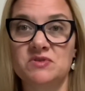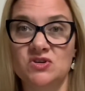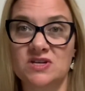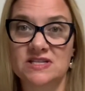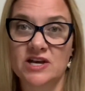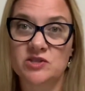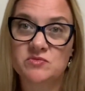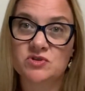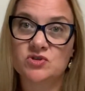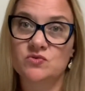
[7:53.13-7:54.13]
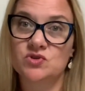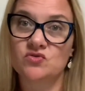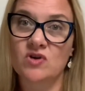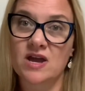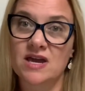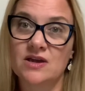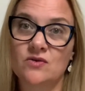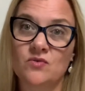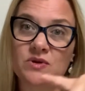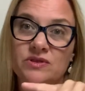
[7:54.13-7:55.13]
You can tell them to do a triangle
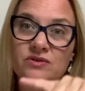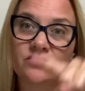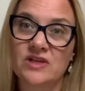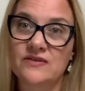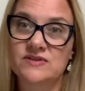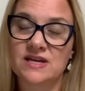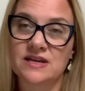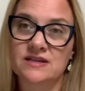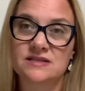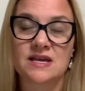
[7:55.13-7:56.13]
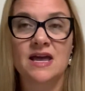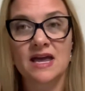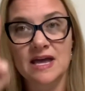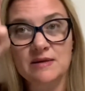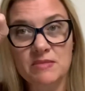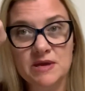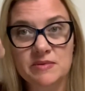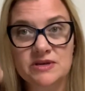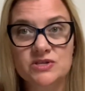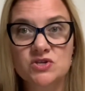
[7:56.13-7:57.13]
with their left hand and maybe
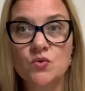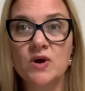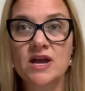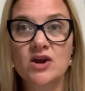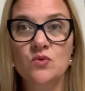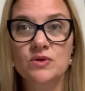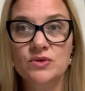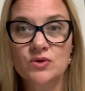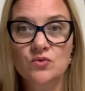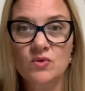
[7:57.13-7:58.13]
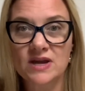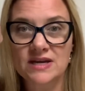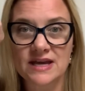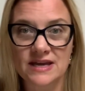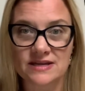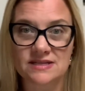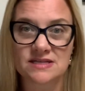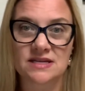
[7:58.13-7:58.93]
a square with their right hand.